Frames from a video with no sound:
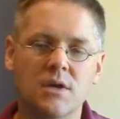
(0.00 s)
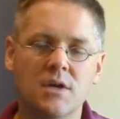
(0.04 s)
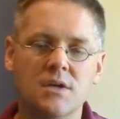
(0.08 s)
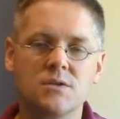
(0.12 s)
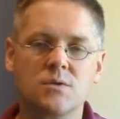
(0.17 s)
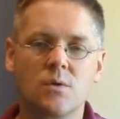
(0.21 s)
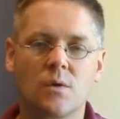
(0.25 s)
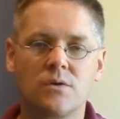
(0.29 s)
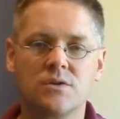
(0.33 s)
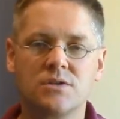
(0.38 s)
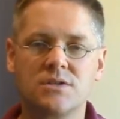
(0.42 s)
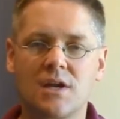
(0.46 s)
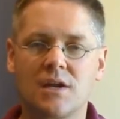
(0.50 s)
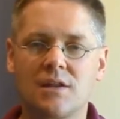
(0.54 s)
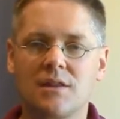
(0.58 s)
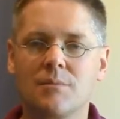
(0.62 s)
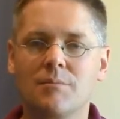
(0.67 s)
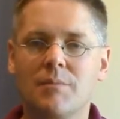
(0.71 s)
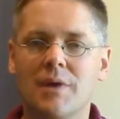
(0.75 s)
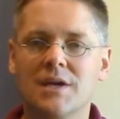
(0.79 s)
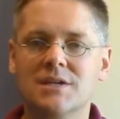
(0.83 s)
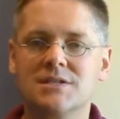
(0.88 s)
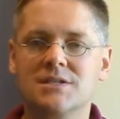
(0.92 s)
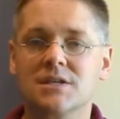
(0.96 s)
So understanding the
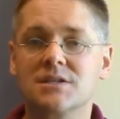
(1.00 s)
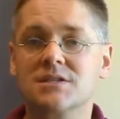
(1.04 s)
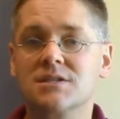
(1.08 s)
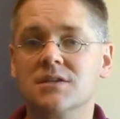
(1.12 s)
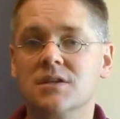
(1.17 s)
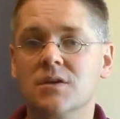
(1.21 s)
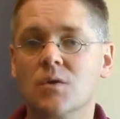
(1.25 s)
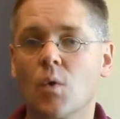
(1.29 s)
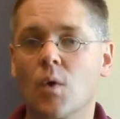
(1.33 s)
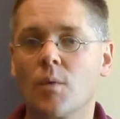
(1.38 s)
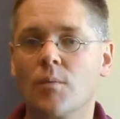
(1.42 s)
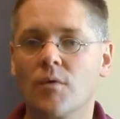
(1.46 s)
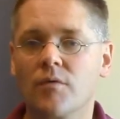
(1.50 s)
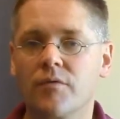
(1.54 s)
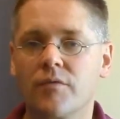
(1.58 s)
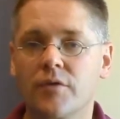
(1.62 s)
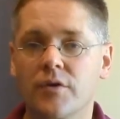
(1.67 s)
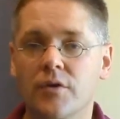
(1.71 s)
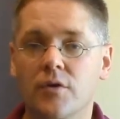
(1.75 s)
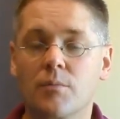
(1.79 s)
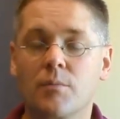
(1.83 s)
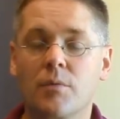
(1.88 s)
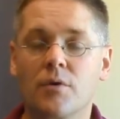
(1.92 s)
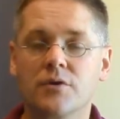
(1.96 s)
basics and the normal for
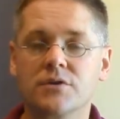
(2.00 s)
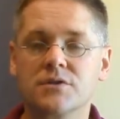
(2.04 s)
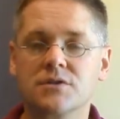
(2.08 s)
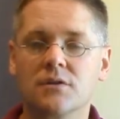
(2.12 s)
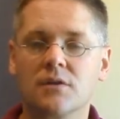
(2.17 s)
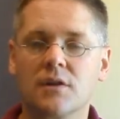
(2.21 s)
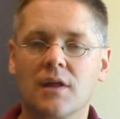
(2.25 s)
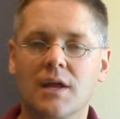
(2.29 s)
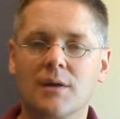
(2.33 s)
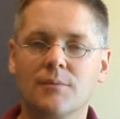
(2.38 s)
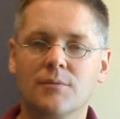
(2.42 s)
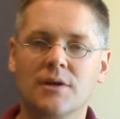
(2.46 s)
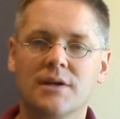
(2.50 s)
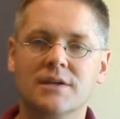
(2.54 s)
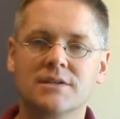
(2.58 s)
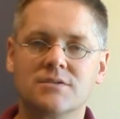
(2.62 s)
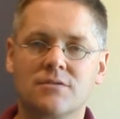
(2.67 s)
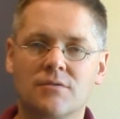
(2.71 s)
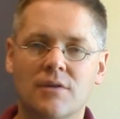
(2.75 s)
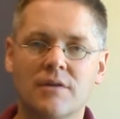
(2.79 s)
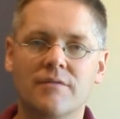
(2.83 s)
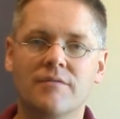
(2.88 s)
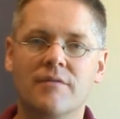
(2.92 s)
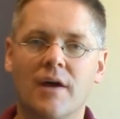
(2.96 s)
your personal animal has
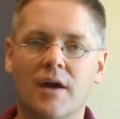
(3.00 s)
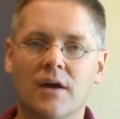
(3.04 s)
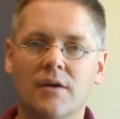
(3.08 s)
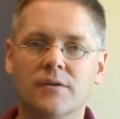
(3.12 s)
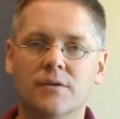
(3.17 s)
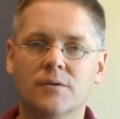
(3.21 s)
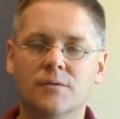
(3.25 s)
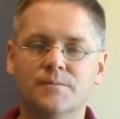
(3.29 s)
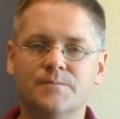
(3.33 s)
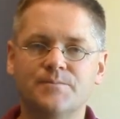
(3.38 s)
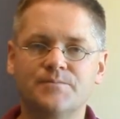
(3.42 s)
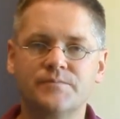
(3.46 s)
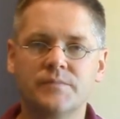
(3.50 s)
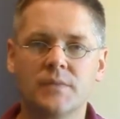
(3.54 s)
great value.